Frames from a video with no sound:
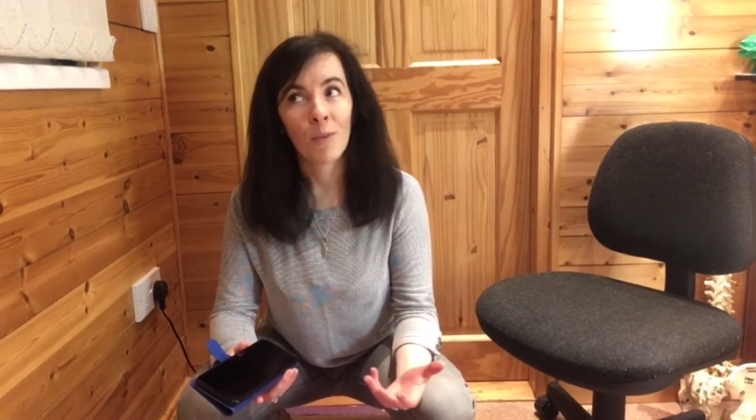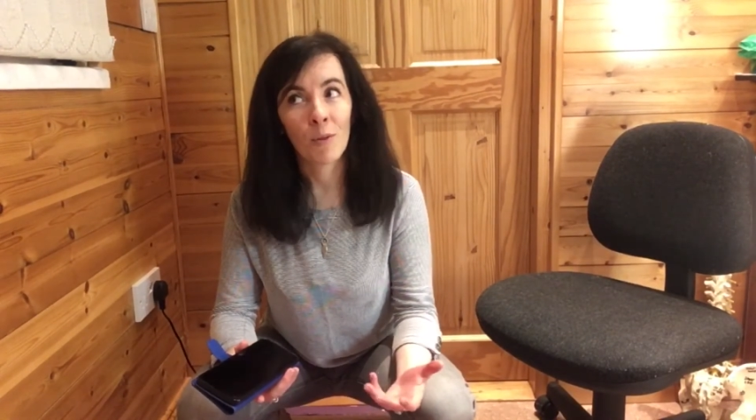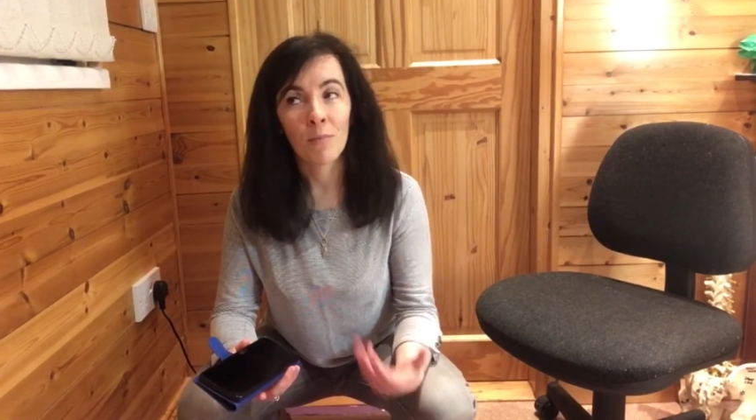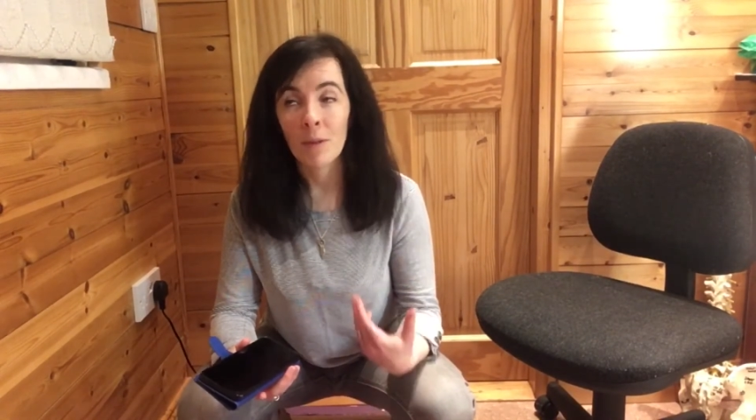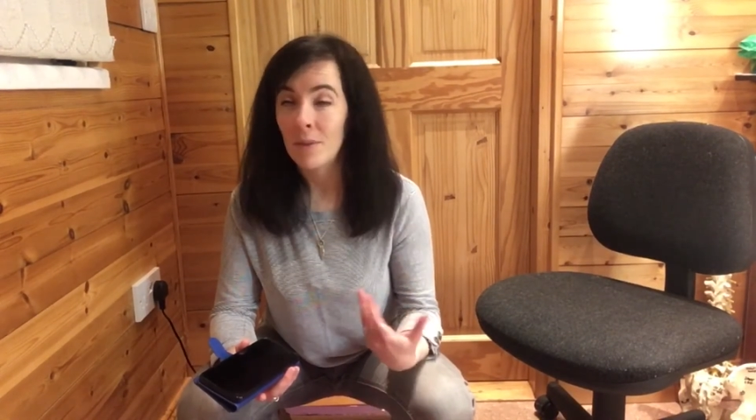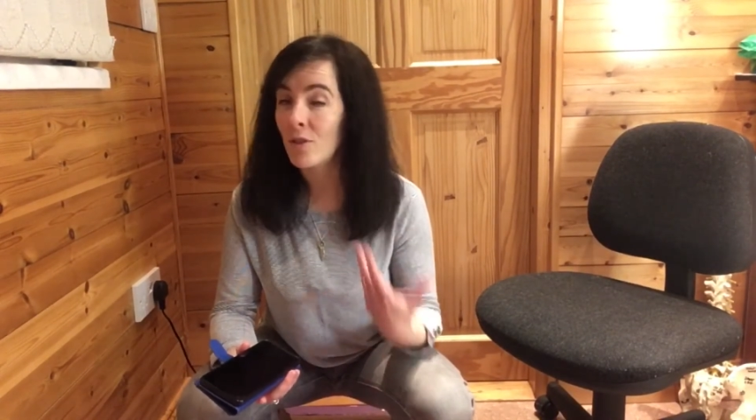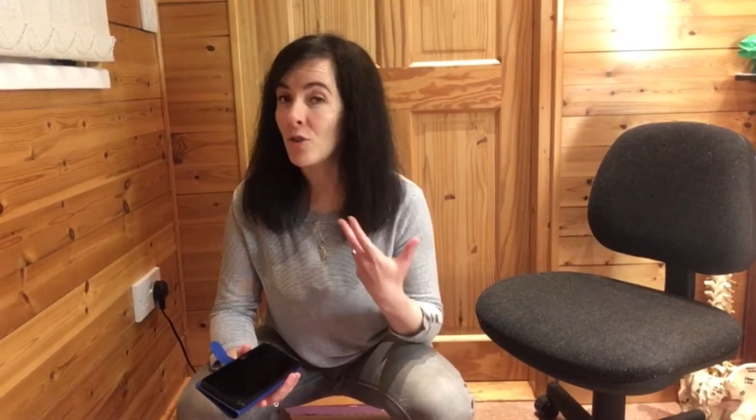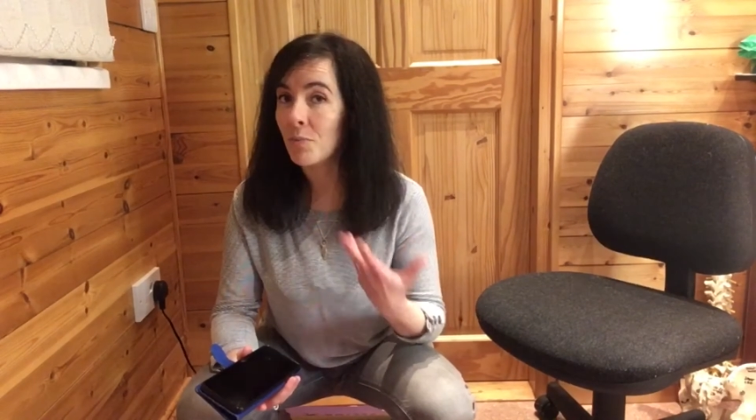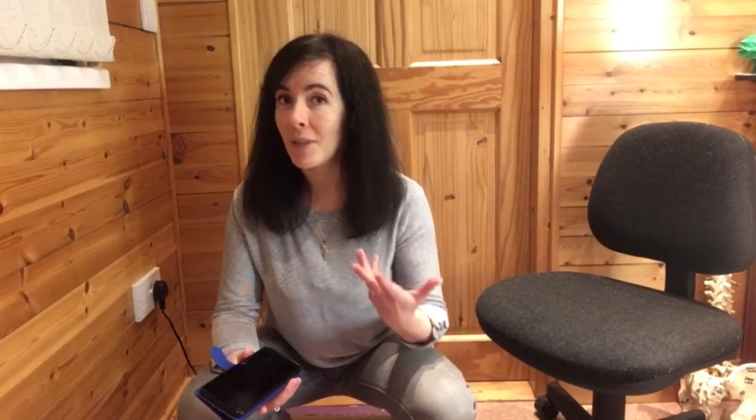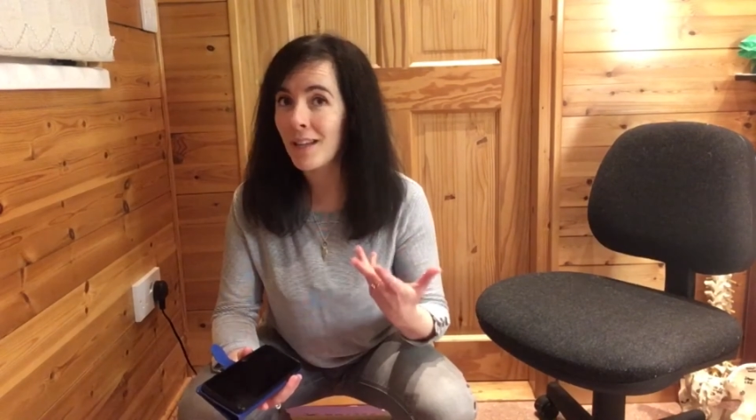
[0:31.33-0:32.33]
maybe it's just
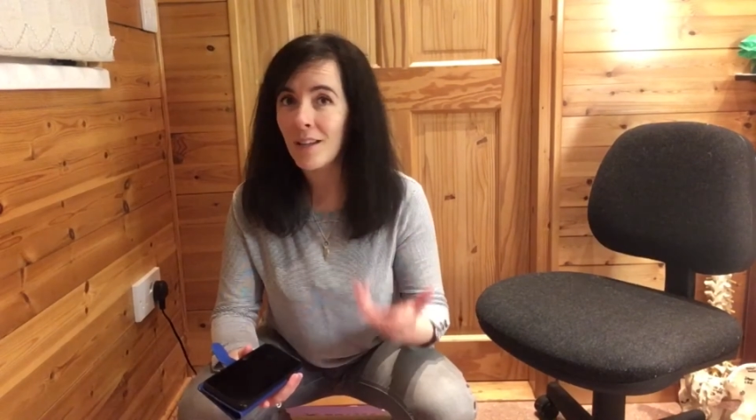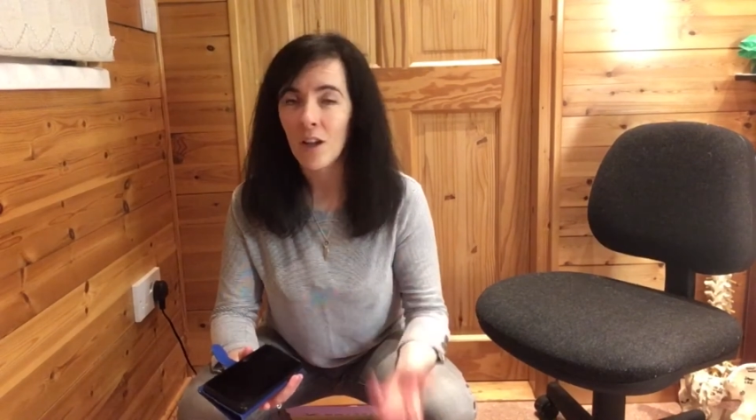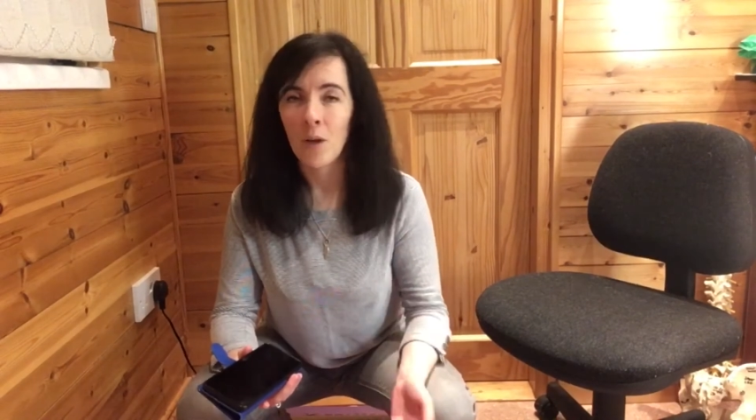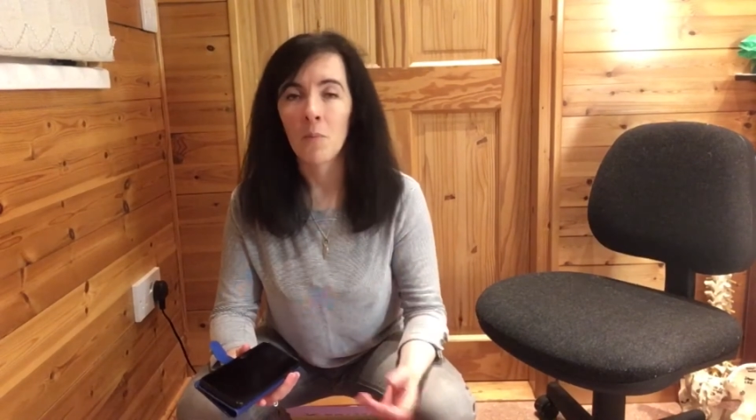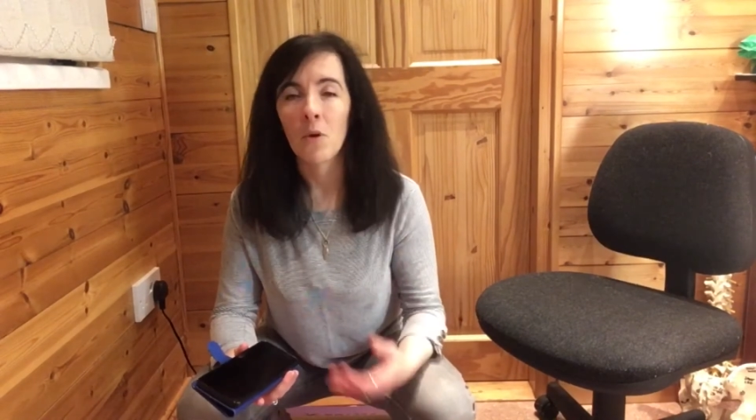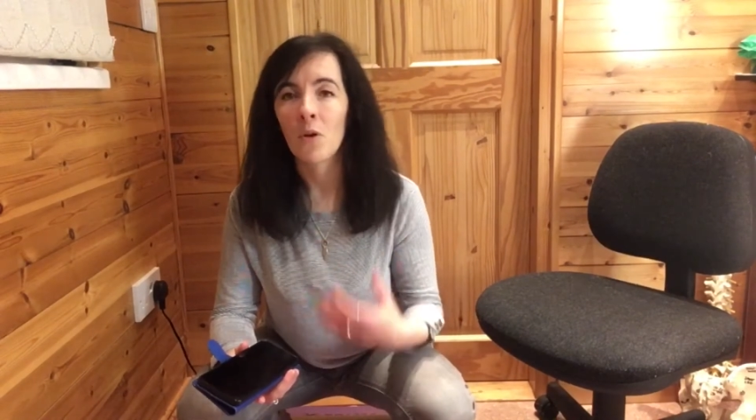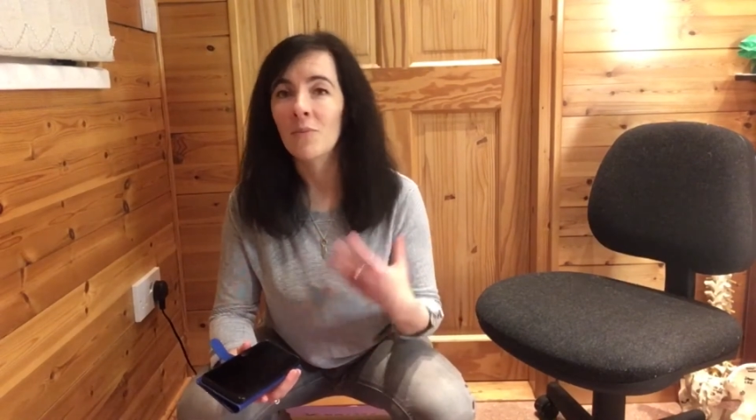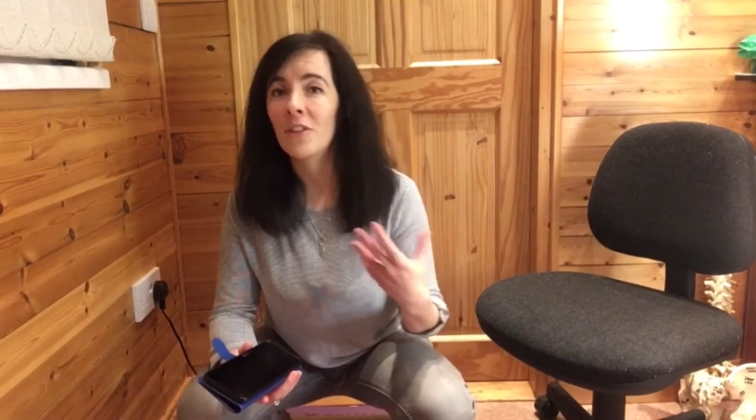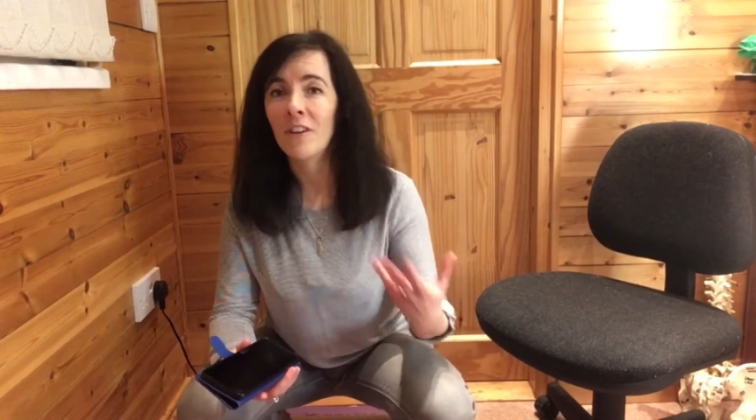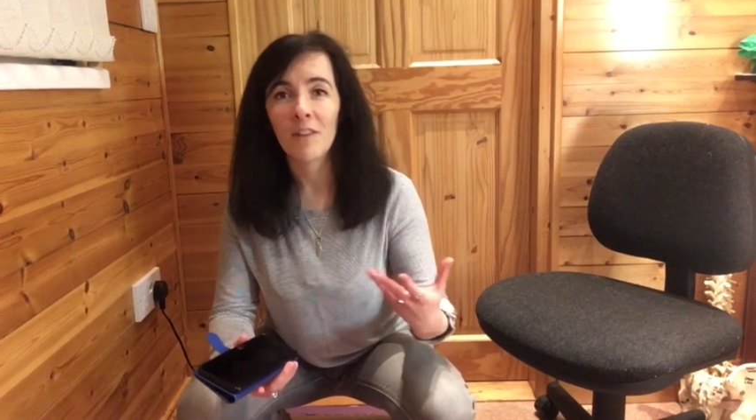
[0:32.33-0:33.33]
me, I'm
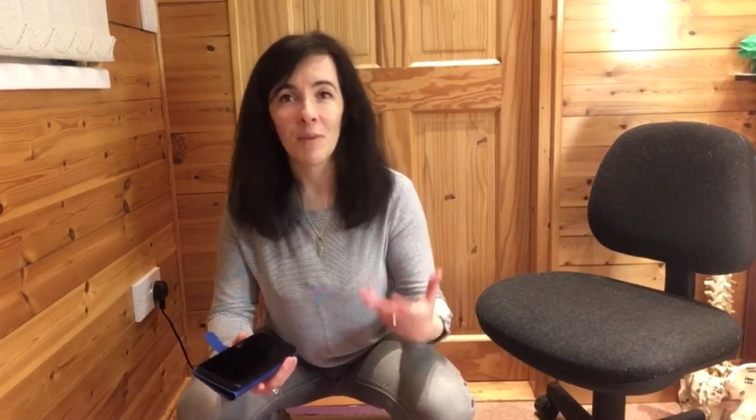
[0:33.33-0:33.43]
observing